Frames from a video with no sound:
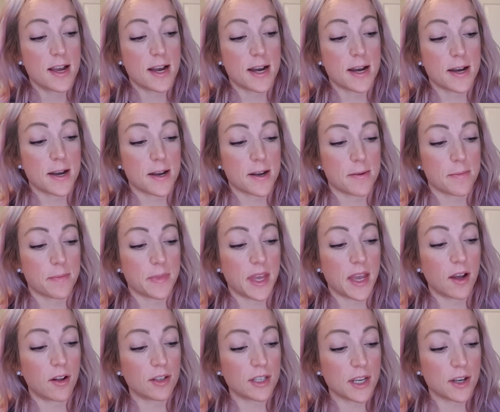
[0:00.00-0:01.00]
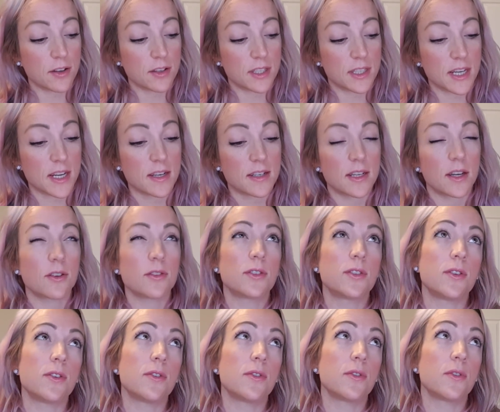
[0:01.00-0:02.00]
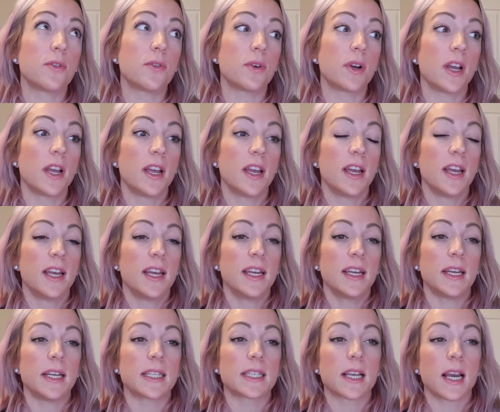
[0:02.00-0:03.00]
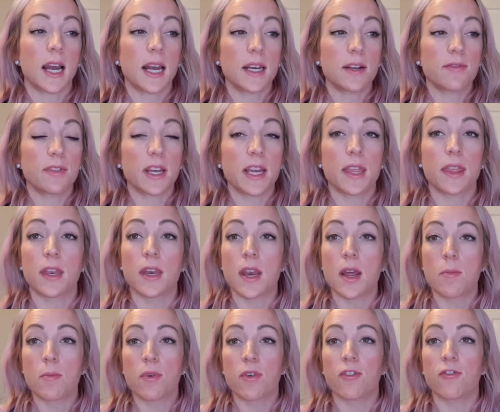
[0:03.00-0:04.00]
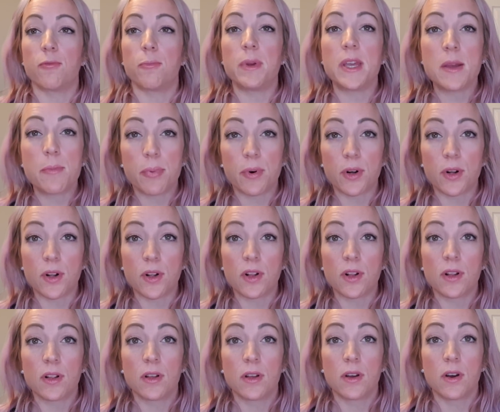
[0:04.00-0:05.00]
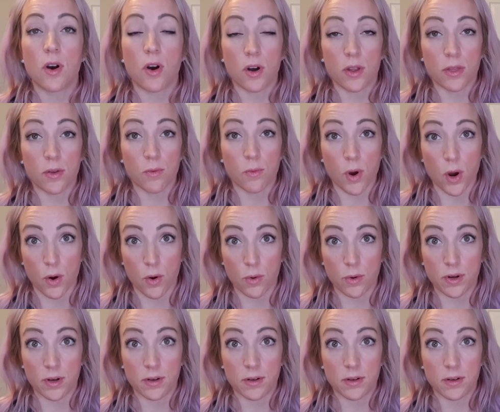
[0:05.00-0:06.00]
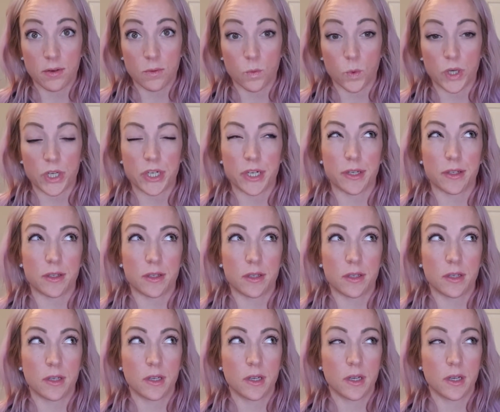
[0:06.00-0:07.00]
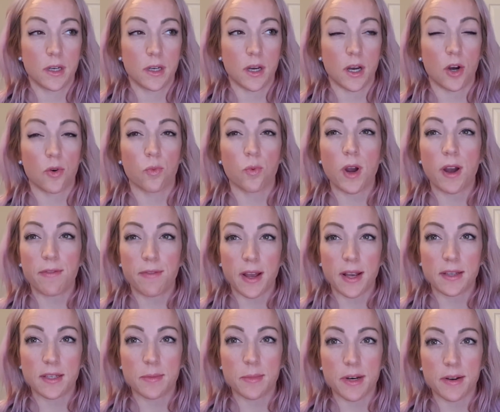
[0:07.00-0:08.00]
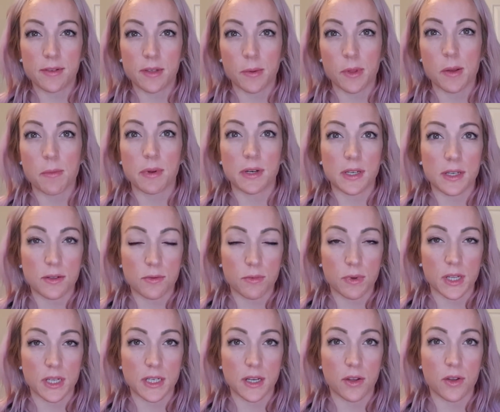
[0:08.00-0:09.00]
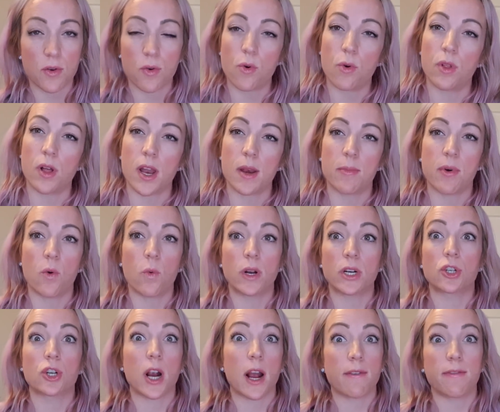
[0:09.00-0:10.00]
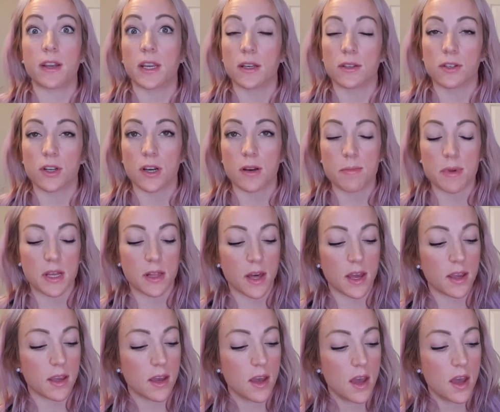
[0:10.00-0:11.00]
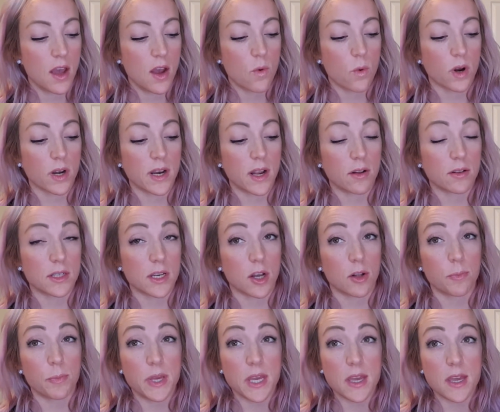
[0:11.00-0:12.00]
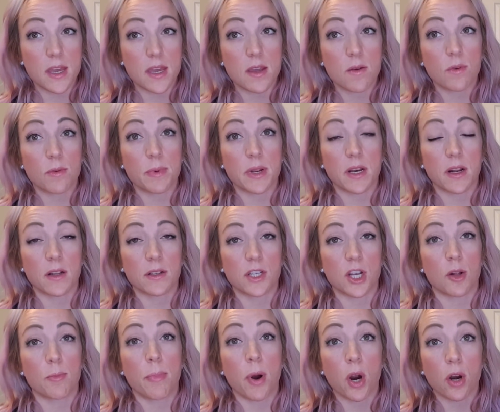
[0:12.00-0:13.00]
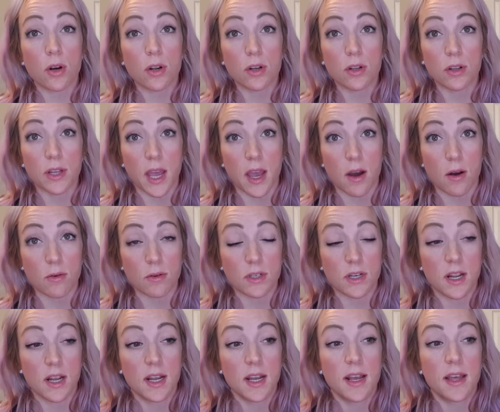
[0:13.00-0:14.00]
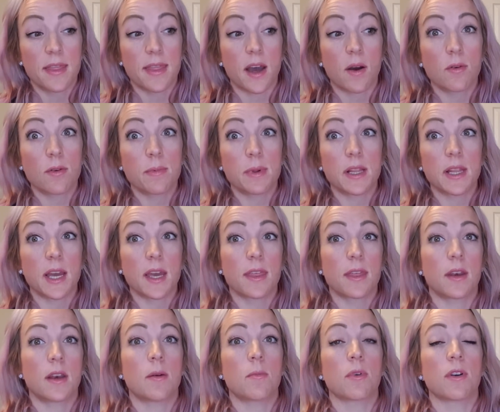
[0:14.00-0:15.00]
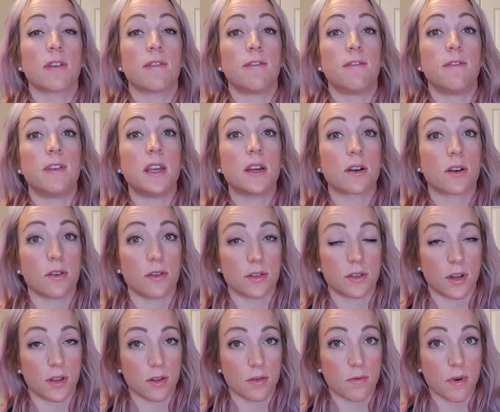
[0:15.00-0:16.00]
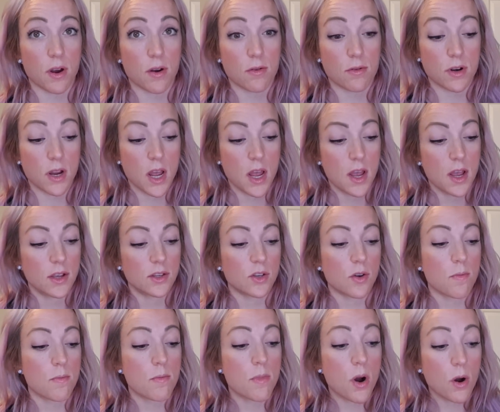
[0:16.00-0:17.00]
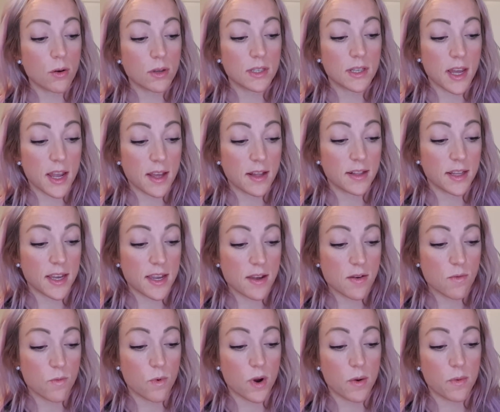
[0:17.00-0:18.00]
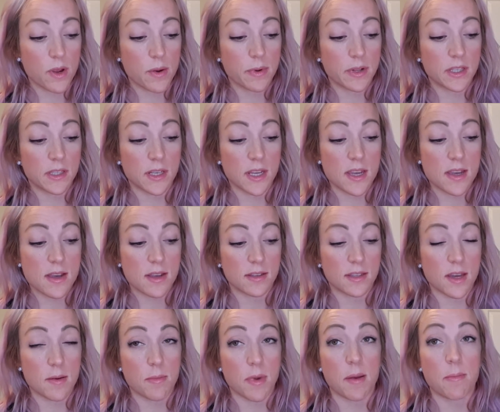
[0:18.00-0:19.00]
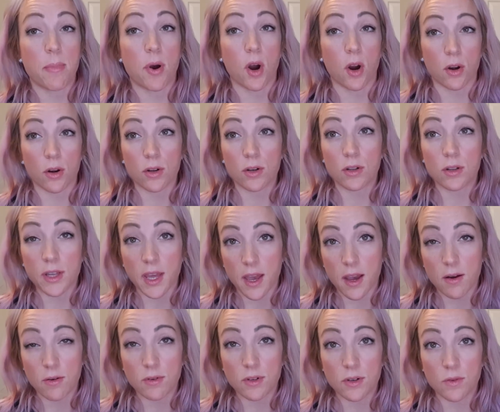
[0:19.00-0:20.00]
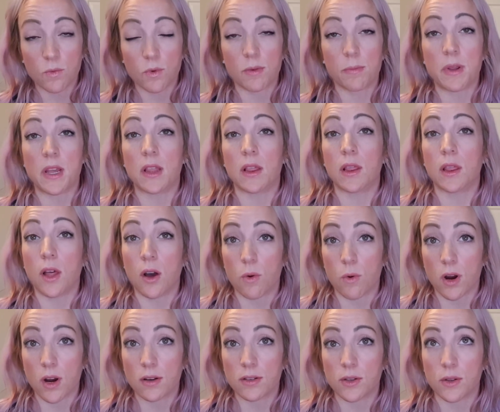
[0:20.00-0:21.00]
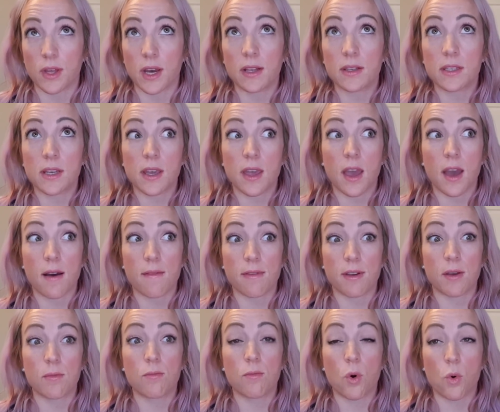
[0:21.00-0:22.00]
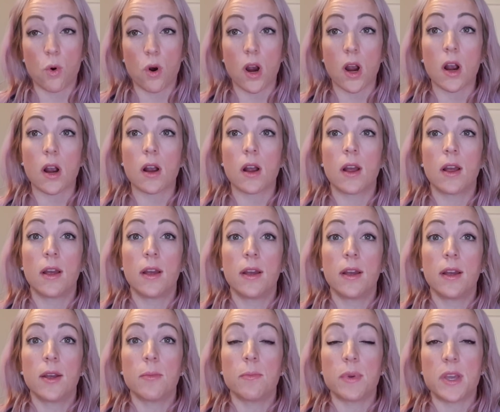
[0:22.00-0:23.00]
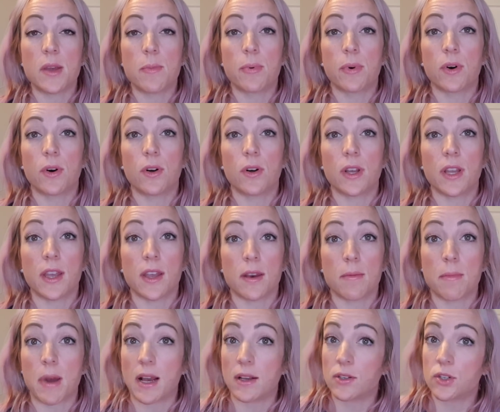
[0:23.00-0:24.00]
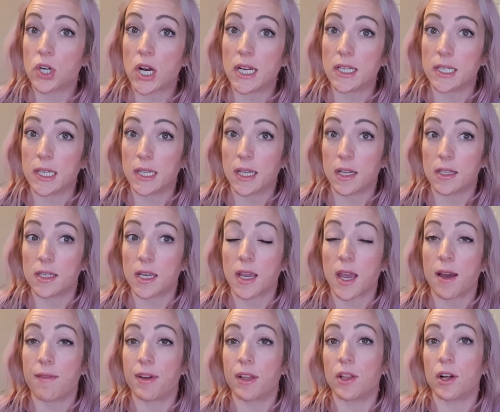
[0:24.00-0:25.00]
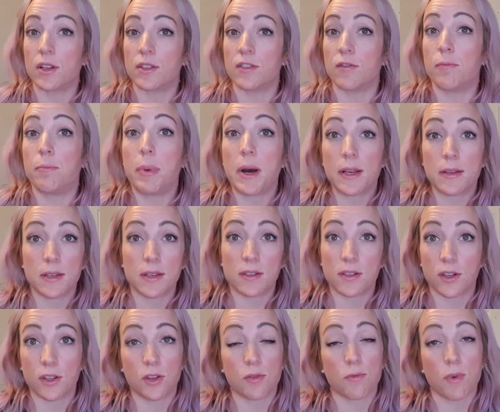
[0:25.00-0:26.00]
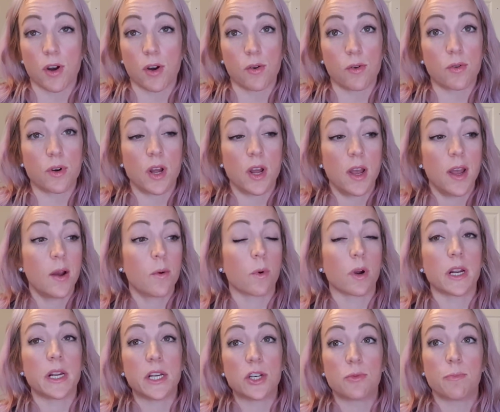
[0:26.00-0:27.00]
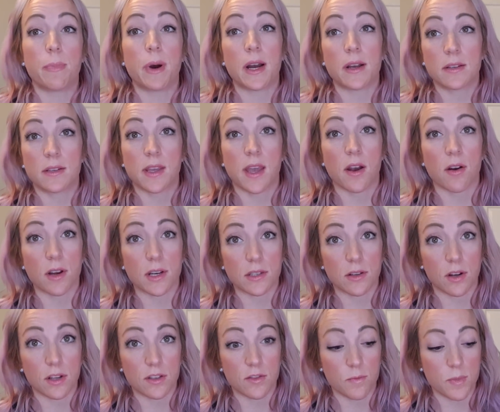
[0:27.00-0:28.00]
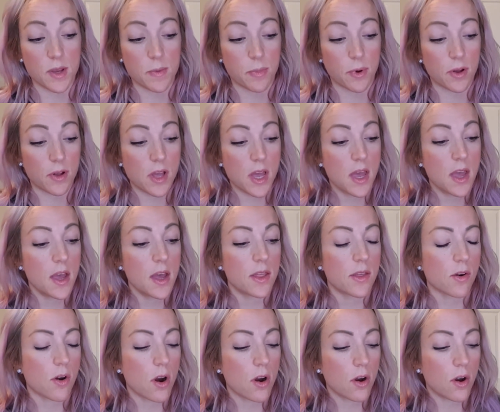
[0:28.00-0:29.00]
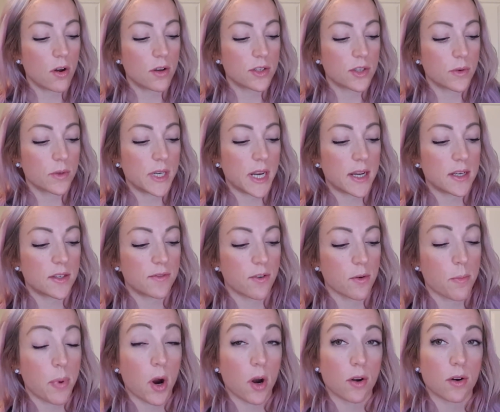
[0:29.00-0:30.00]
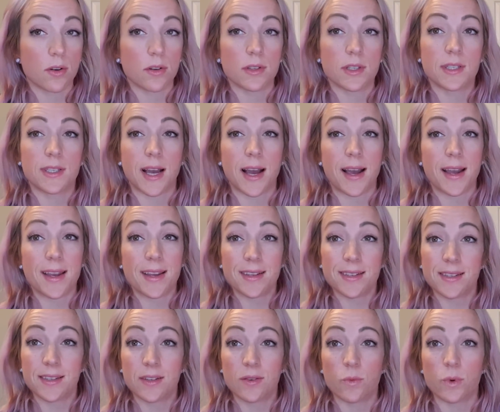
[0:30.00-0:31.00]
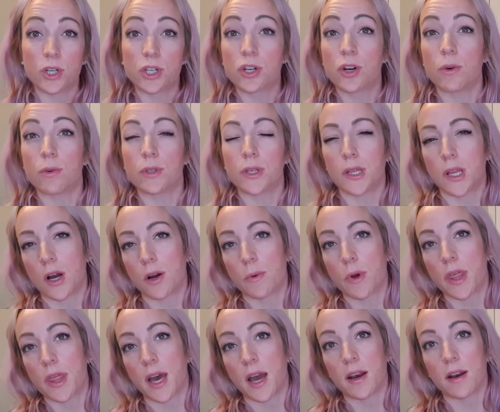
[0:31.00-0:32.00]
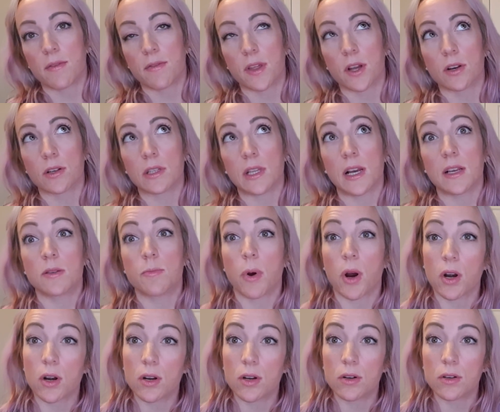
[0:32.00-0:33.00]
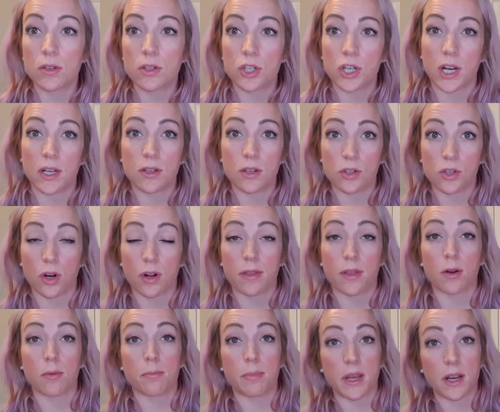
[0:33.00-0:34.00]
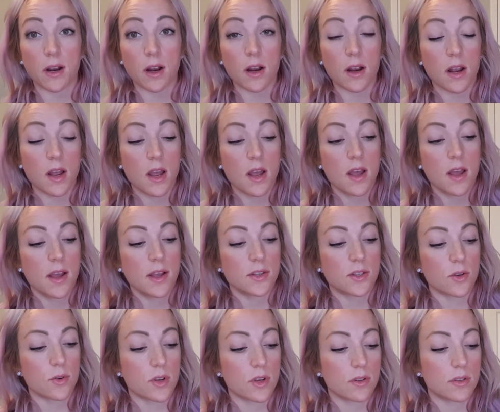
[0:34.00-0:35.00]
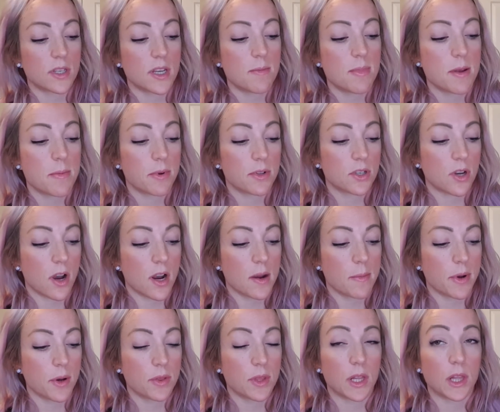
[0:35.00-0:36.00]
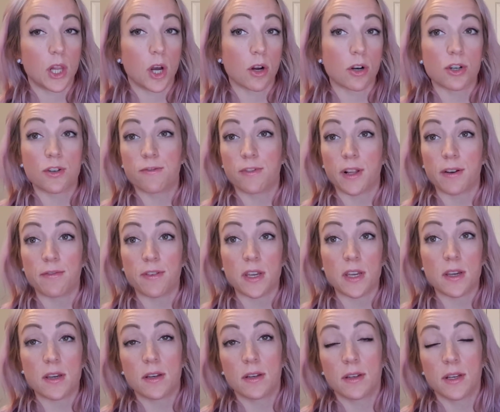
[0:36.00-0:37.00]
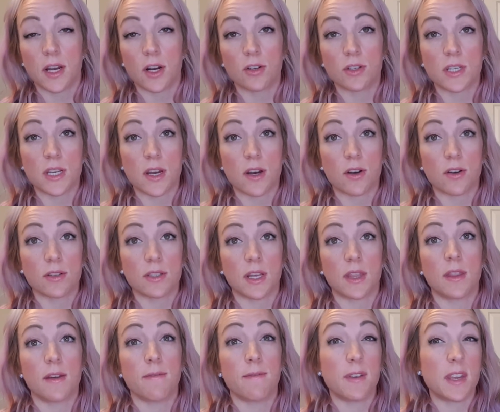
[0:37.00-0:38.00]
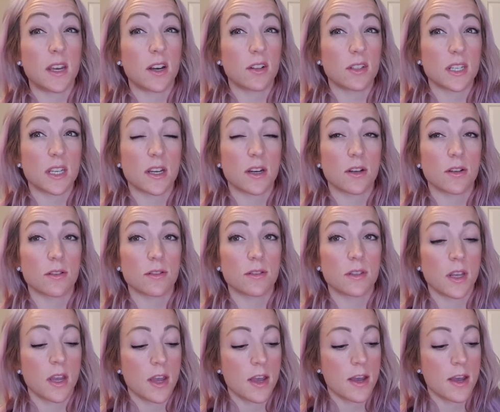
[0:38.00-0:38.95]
LDL-C tells you, it's kind of like the number of people on the road, which is a rough estimate of something, but doesn't really tell you a whole lot about what traffic is going to be like. Where an LDL-P would be an LDL particle count, that would be like the number of vehicles on the road. So most likely what we would see is that my particle count would be lower. So that's like having more people in mass transit. That's like having lots of buses on the road where each bus carries lots of people. There are also tests for particle size, which goes along with that. If there's less particles, chances are they're bigger. So you'll see people talk about the large fluffy LDLs and the VLDLs,